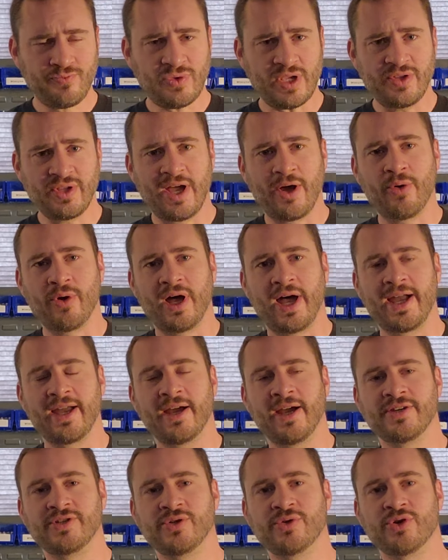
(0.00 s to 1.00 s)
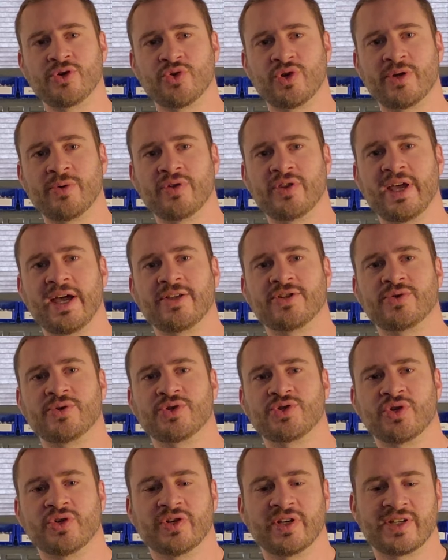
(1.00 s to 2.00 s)
Now, I do agree with that to a
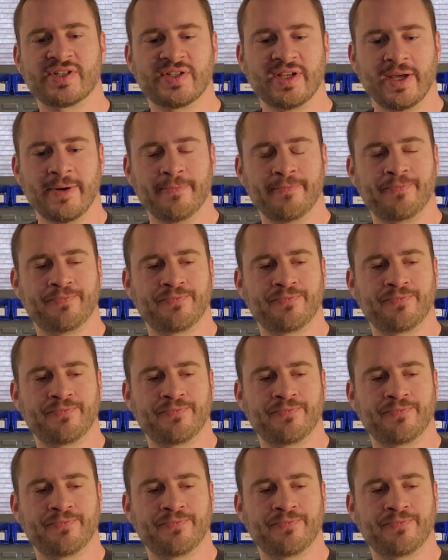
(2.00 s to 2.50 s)
certain extent,